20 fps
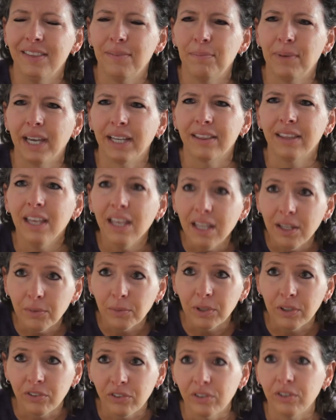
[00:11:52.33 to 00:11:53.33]
back then,
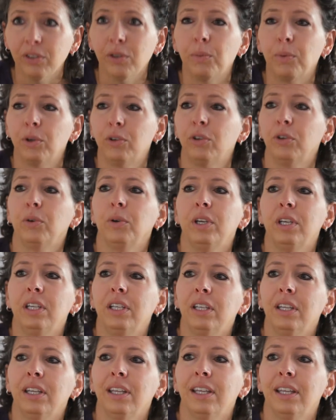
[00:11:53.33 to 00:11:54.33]
we still were
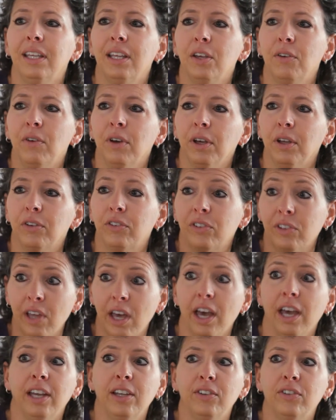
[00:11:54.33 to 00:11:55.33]
doing
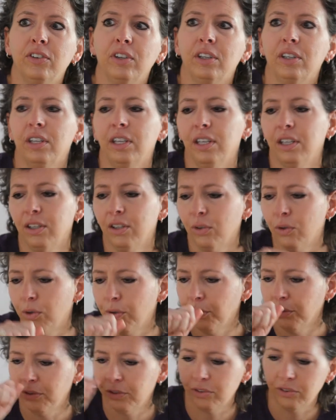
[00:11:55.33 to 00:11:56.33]
slides and the
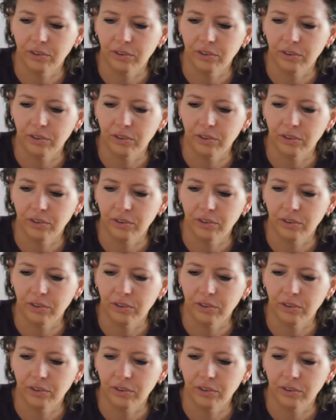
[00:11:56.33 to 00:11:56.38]
whole